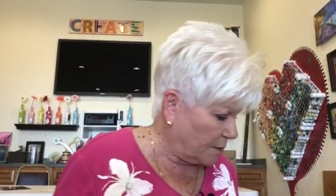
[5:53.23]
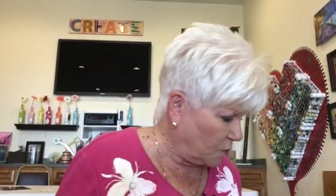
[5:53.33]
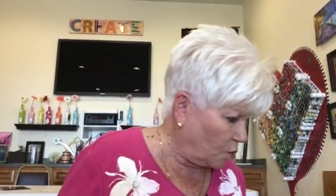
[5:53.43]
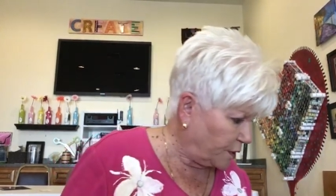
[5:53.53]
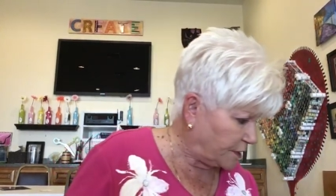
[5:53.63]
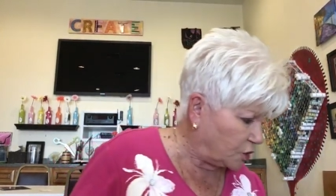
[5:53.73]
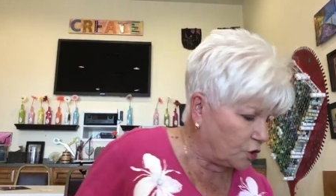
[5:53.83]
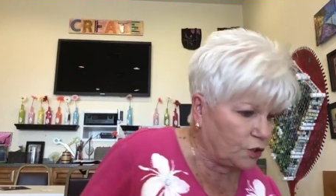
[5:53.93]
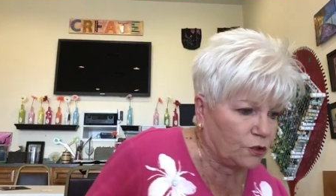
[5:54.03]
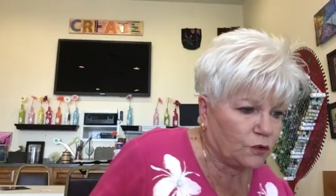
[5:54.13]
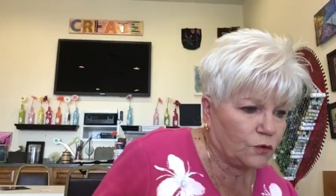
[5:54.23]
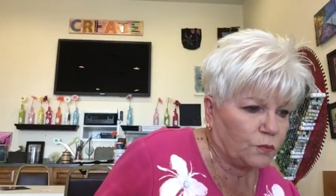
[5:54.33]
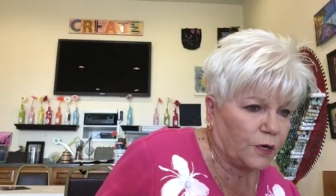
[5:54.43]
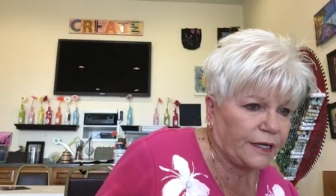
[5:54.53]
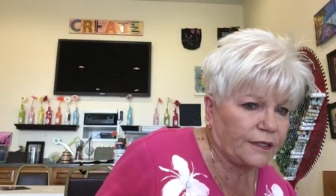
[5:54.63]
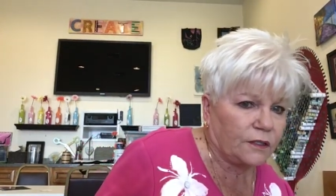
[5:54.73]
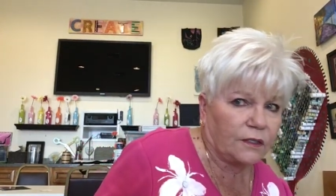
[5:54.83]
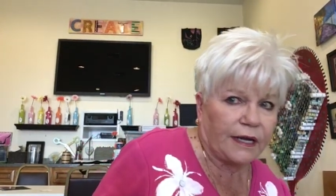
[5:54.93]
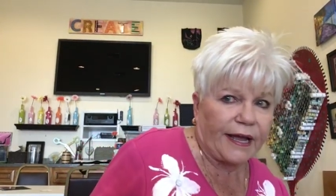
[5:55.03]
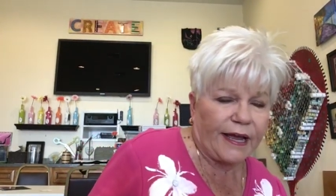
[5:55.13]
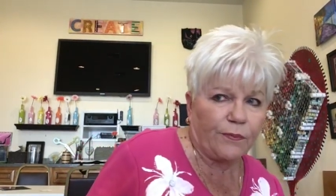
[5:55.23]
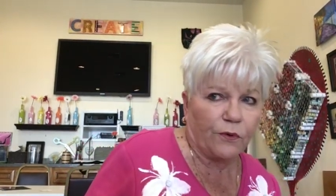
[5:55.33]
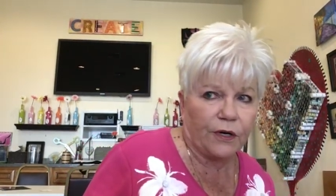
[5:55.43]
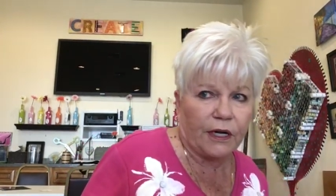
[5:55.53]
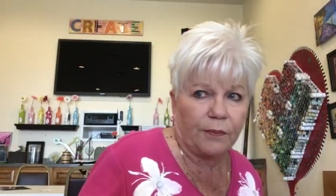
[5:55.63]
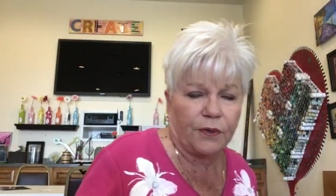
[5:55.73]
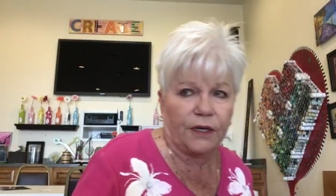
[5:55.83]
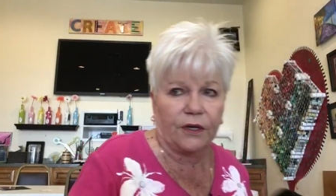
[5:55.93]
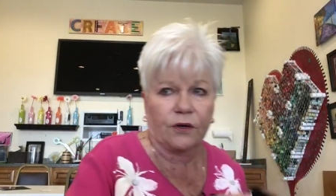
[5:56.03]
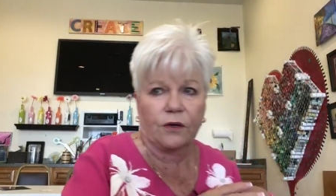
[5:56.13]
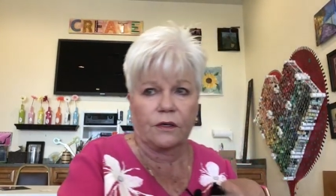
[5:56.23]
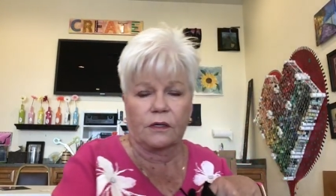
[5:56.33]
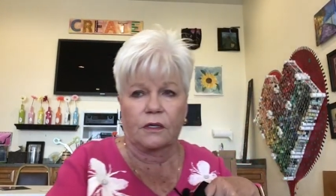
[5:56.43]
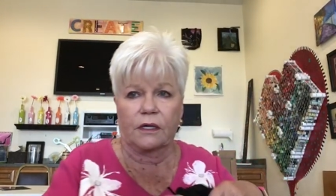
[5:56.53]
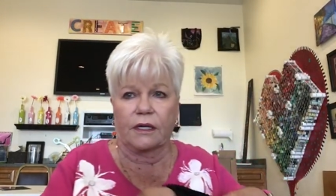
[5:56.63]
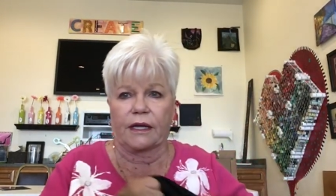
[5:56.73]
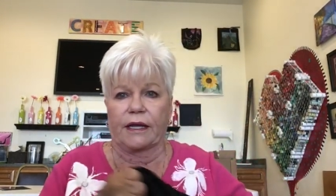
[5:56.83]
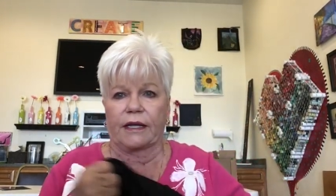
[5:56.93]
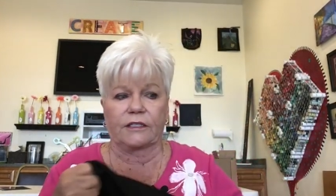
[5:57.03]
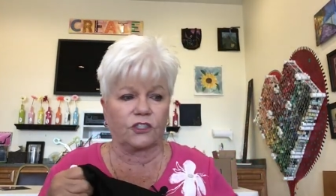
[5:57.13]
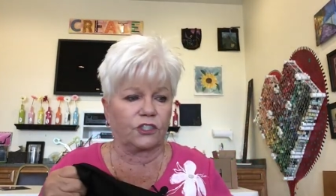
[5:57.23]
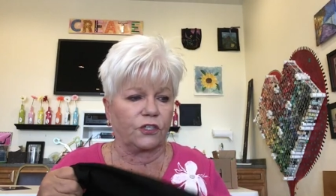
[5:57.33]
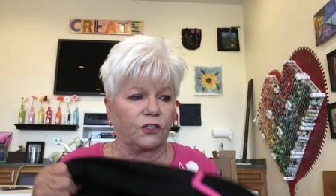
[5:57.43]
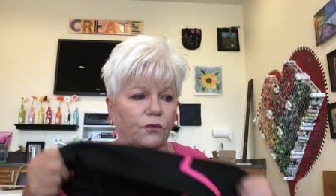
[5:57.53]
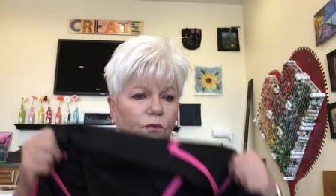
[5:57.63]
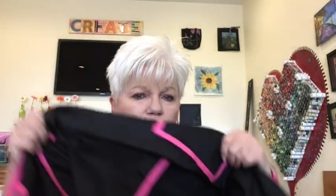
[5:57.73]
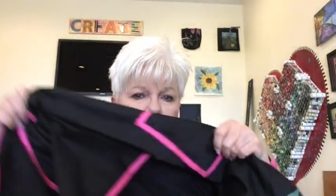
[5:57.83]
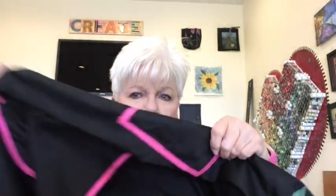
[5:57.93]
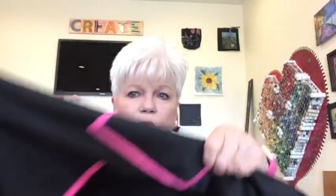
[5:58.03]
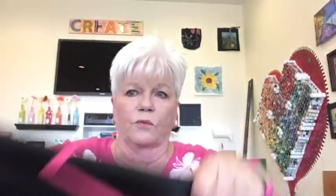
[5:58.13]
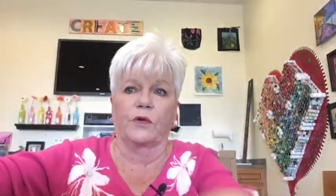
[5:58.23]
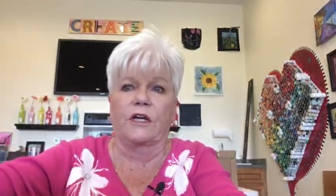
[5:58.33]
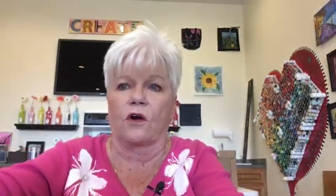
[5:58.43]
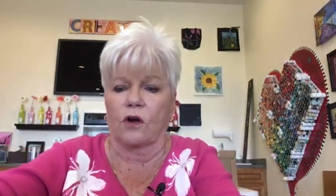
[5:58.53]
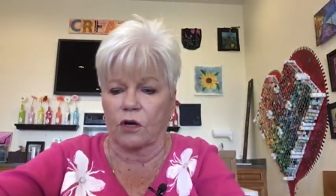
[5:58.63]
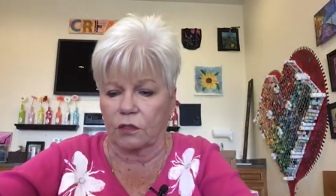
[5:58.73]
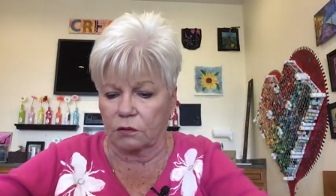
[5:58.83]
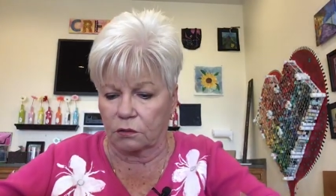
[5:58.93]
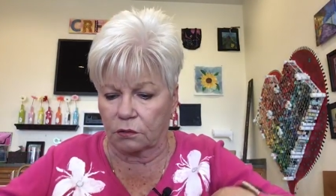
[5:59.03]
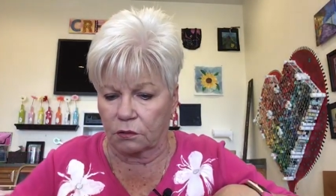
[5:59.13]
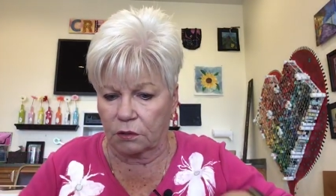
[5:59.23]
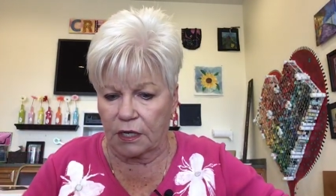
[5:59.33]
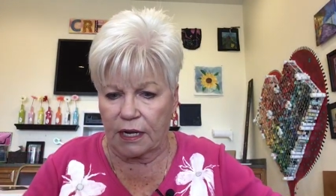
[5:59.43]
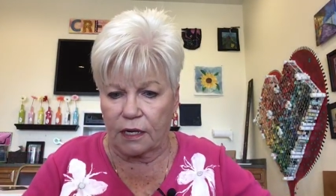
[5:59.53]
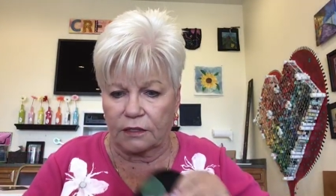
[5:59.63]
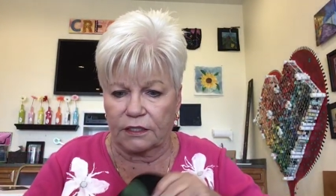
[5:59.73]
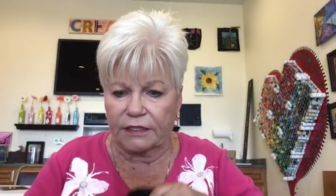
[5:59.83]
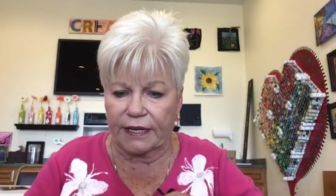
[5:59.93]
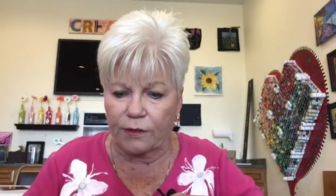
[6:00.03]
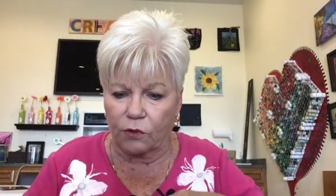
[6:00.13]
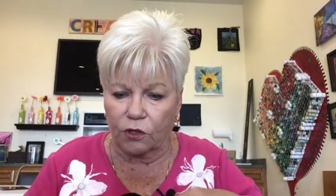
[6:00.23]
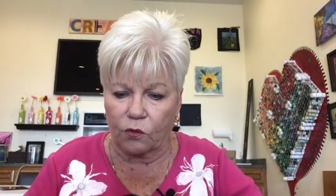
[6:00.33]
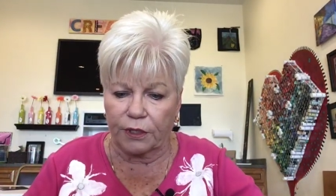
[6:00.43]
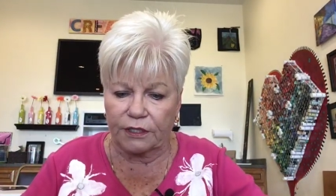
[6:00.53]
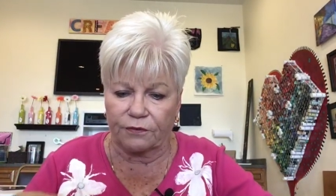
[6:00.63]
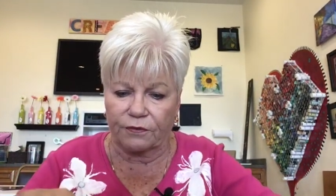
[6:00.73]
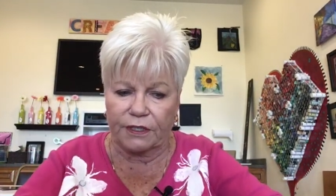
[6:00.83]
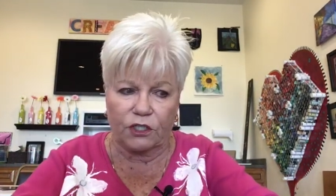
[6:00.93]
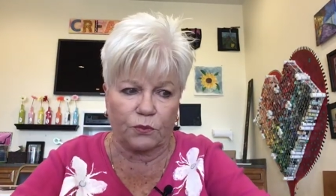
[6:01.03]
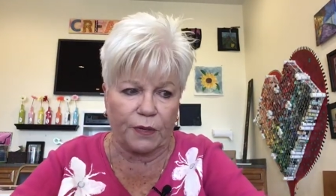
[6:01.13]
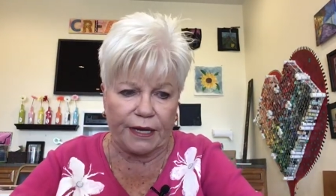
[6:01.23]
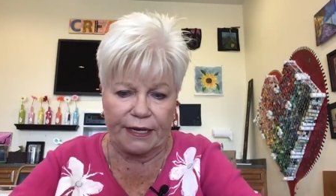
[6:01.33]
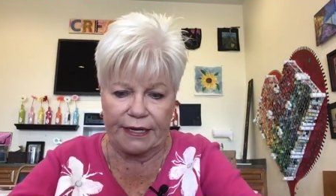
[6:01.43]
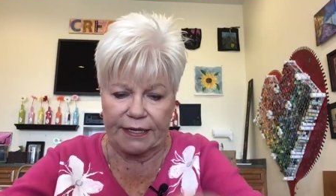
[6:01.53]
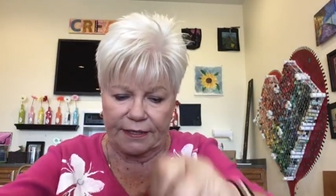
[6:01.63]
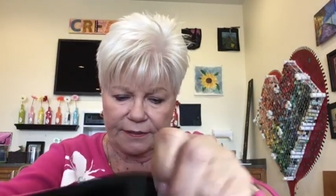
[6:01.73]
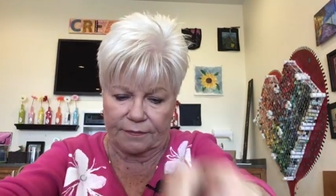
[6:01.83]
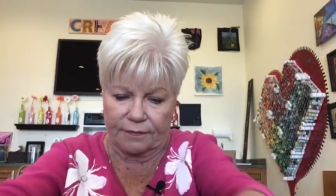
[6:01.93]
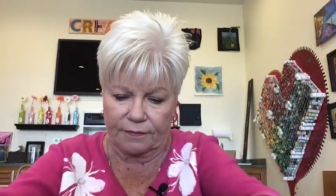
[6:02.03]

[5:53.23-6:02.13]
going to bring the apron up here and show you where we are. Today we're going to finish painting.